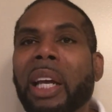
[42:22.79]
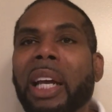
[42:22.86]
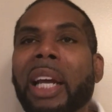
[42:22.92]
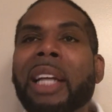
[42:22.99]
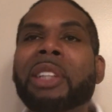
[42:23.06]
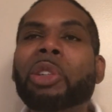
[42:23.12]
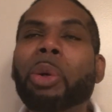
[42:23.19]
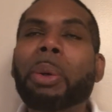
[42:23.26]

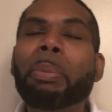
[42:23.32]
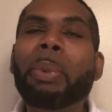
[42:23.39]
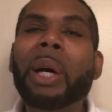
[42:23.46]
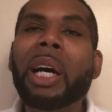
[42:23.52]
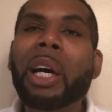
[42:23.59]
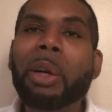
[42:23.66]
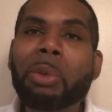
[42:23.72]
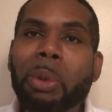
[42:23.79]
And so the
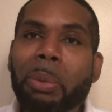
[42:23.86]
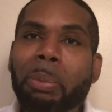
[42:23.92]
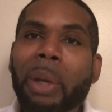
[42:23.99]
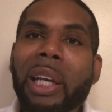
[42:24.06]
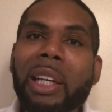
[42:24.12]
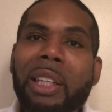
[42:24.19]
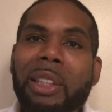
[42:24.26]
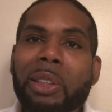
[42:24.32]
power
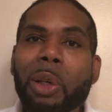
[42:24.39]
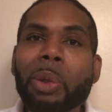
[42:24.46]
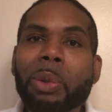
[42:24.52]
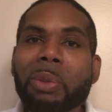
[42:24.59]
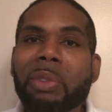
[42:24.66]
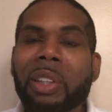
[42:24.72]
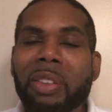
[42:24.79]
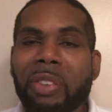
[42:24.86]
remains
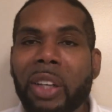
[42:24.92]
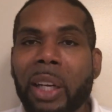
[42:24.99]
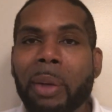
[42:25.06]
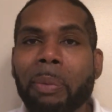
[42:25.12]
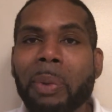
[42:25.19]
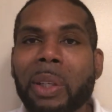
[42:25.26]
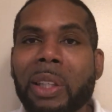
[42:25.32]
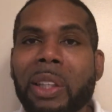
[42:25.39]
over the family.